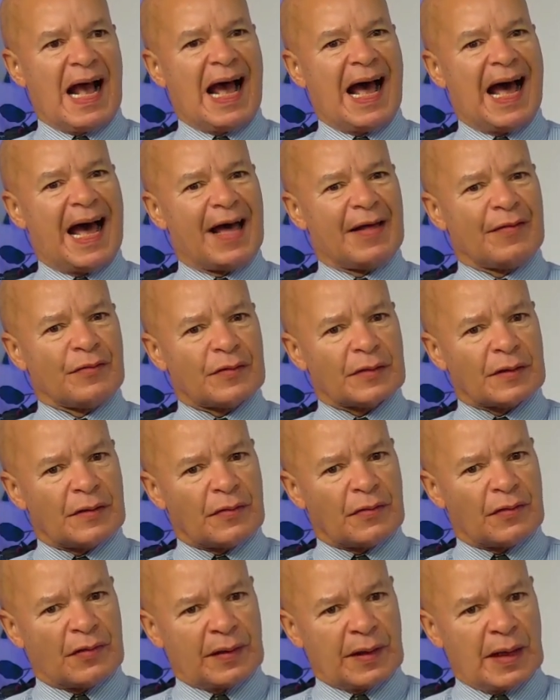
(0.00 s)
And
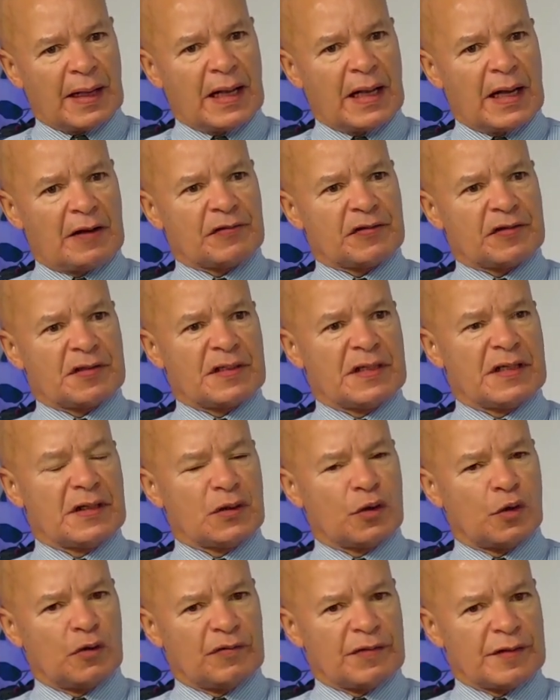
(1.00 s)
they have seen
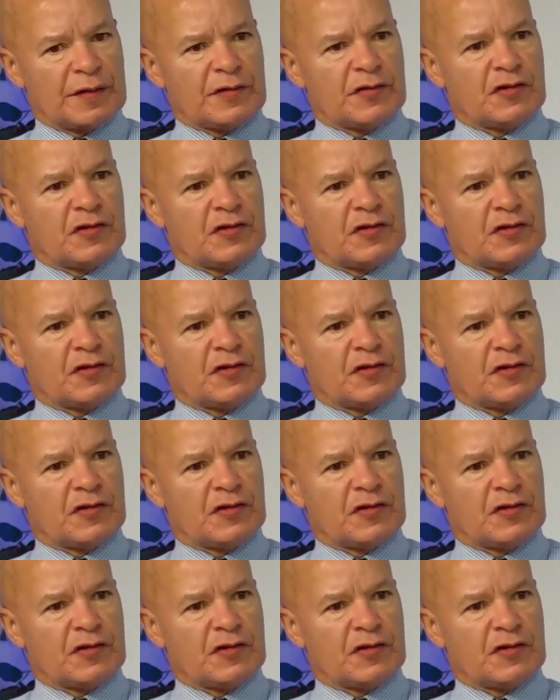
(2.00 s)
over the